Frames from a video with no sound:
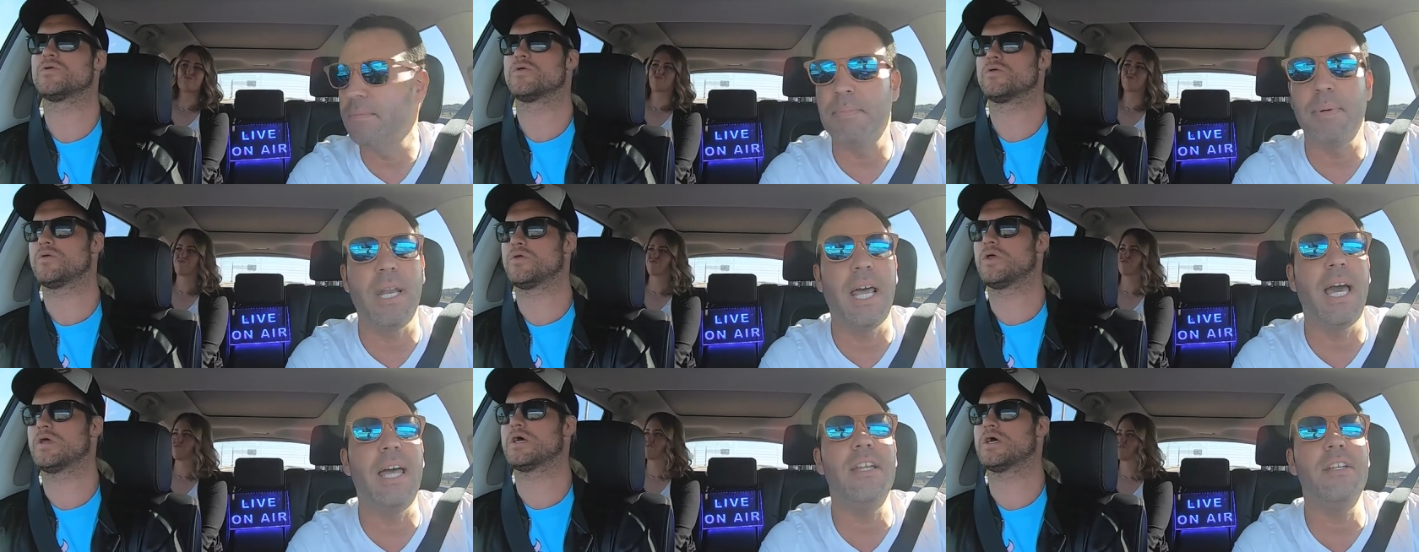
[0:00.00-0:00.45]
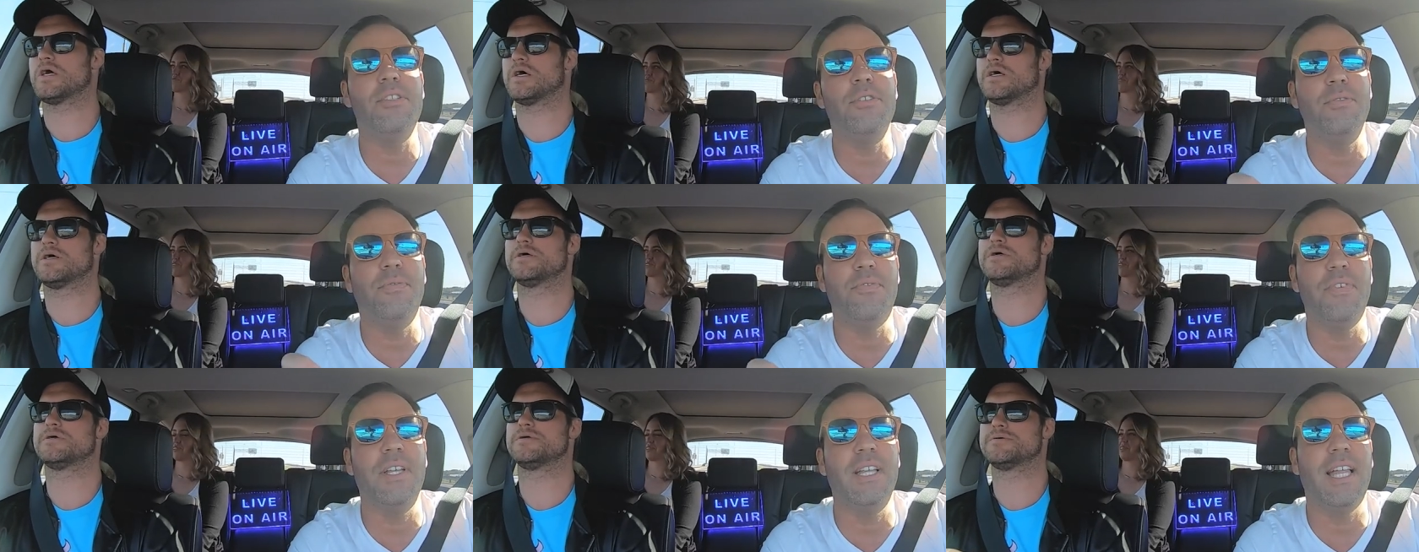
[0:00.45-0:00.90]
Speaker 1: But how yeah. did you
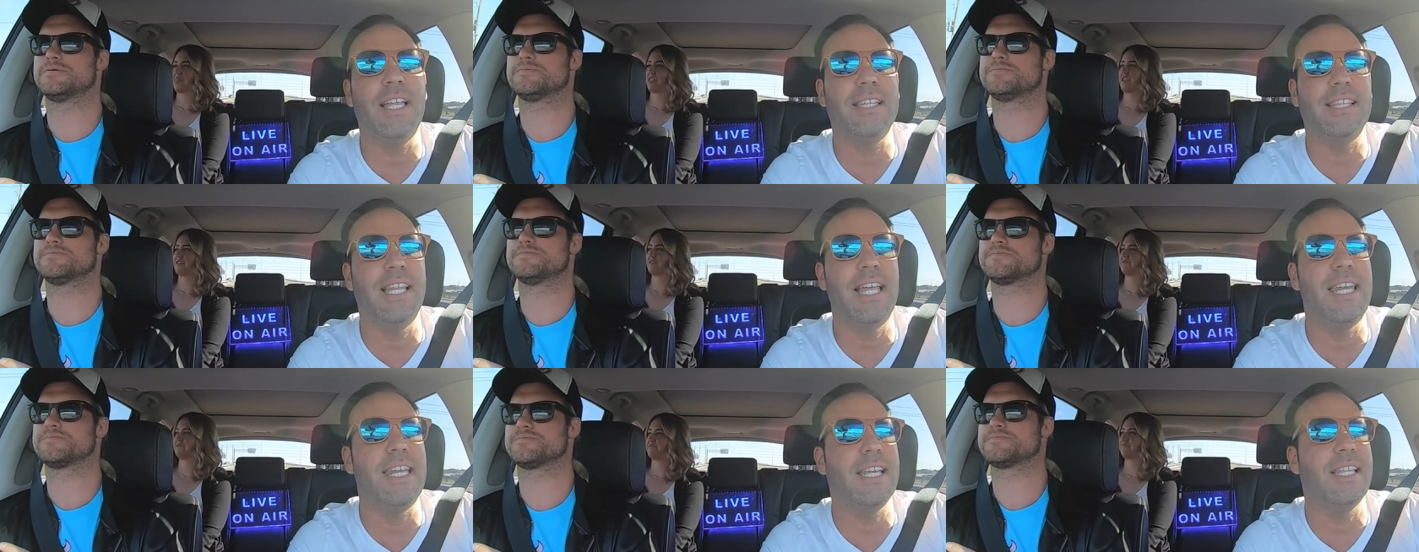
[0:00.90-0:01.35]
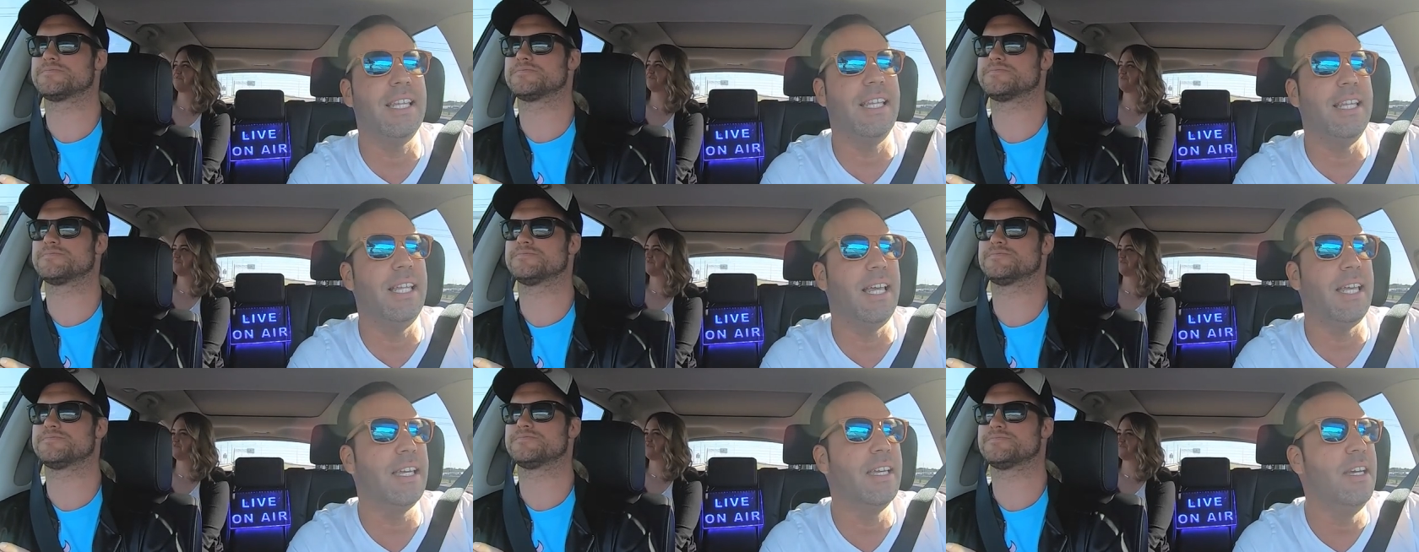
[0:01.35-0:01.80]
feel athletically?
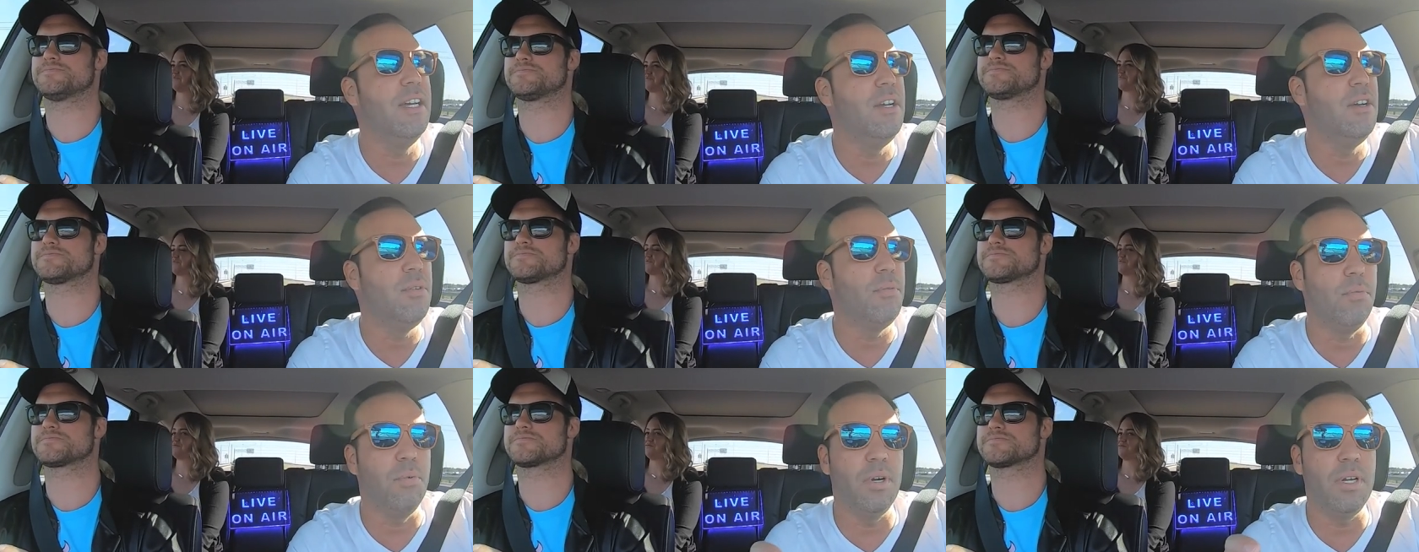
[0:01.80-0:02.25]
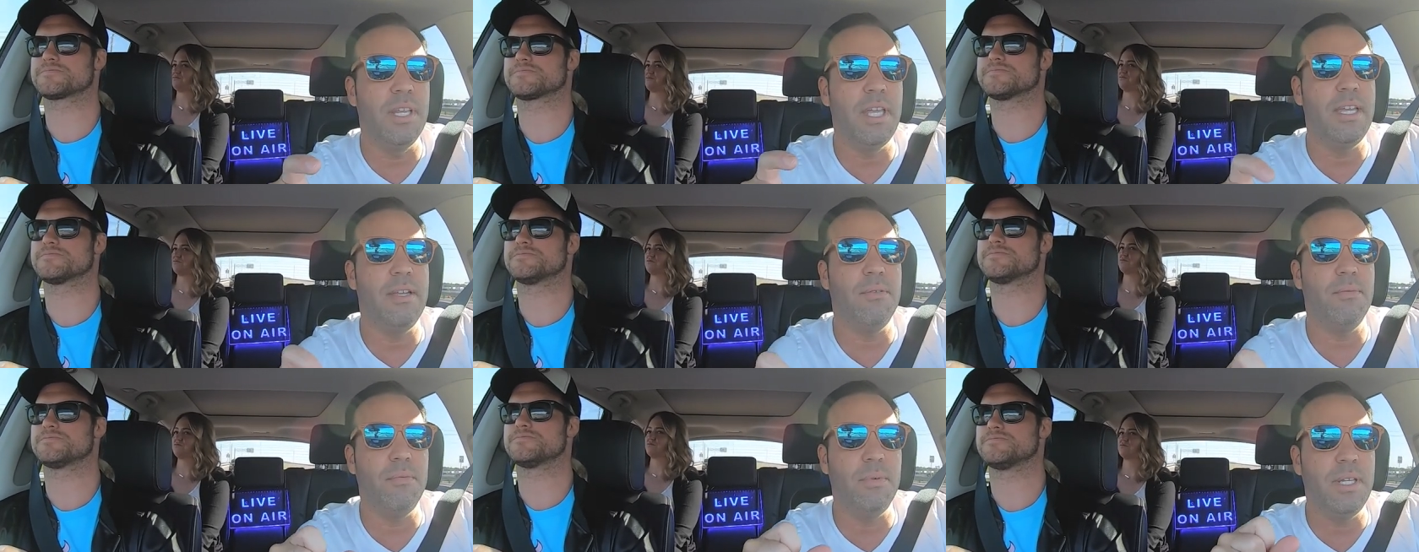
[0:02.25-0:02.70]
Like, were
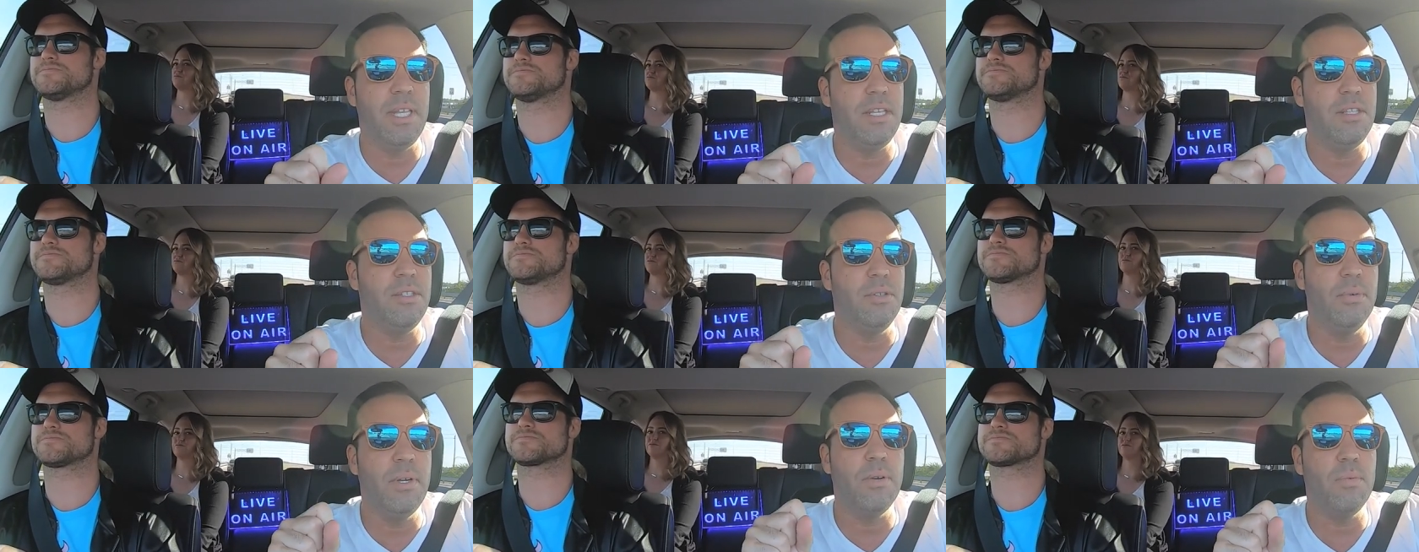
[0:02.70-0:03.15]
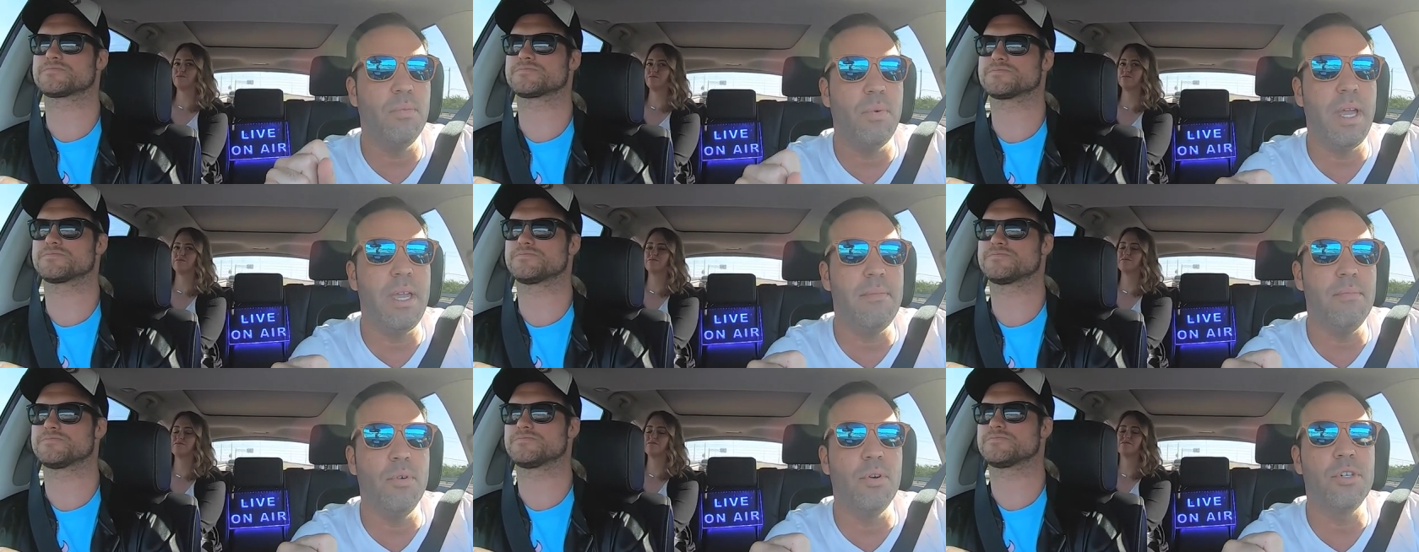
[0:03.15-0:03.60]
they were they doing
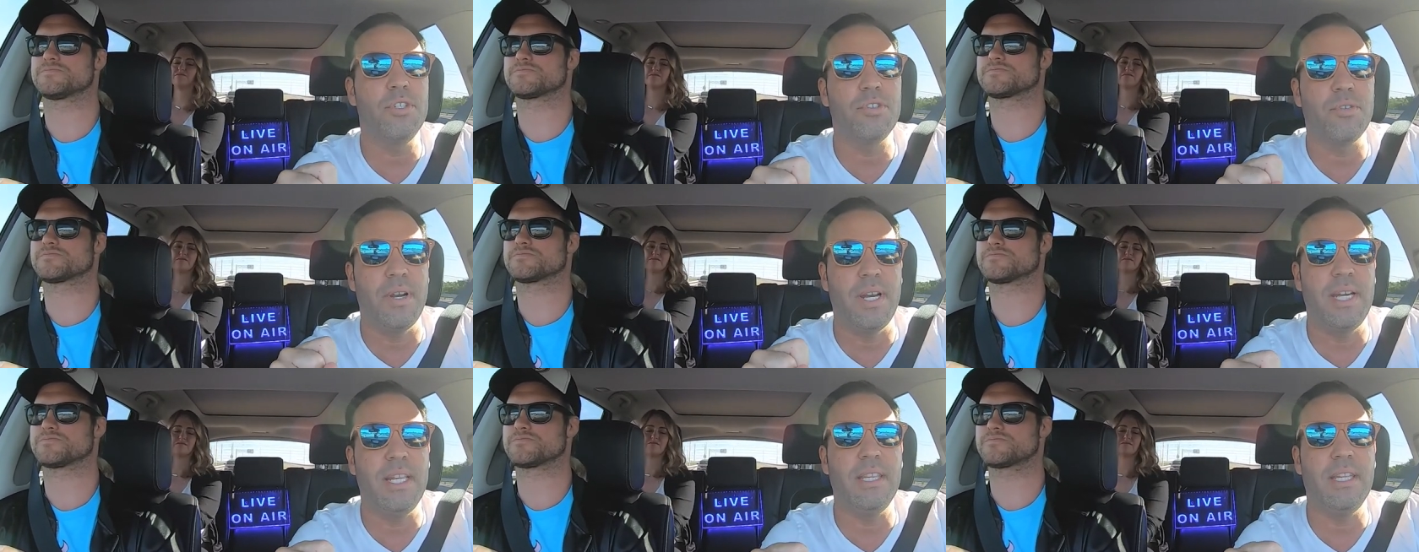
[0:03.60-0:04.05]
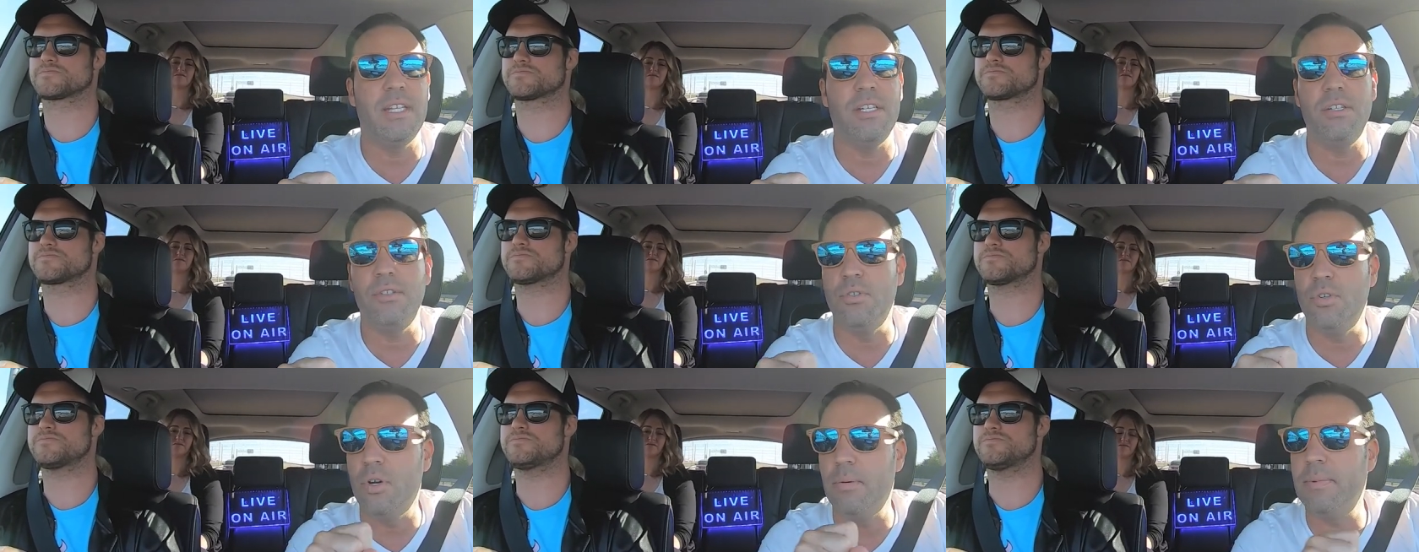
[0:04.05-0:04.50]
way more training than
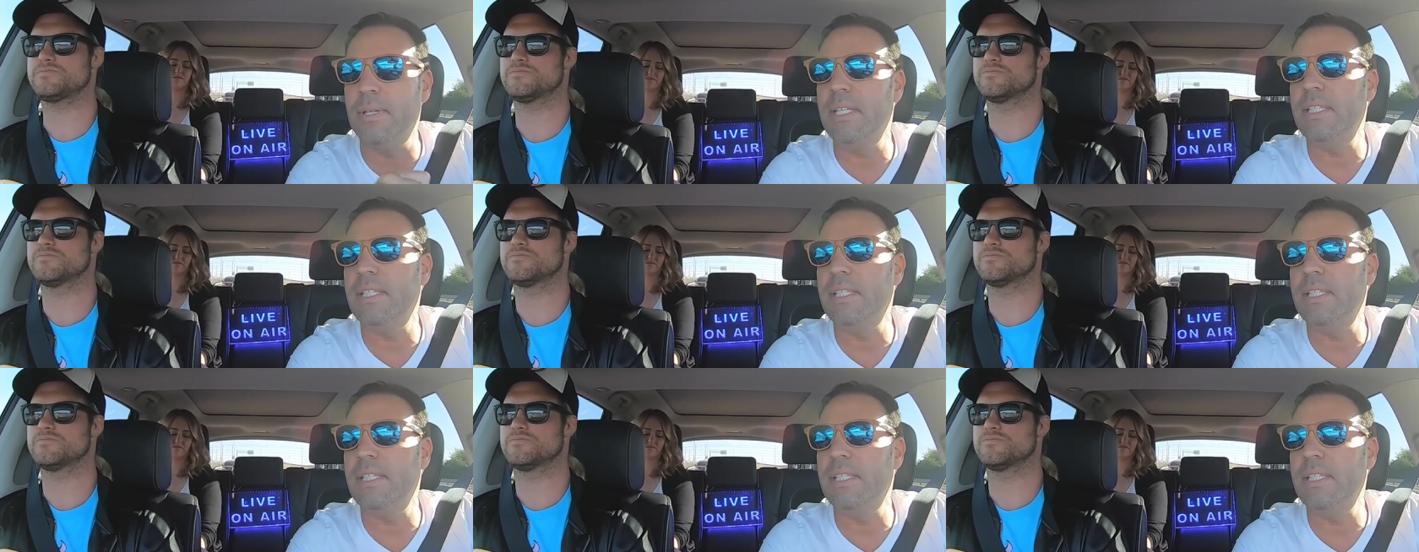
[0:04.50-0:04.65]
you normally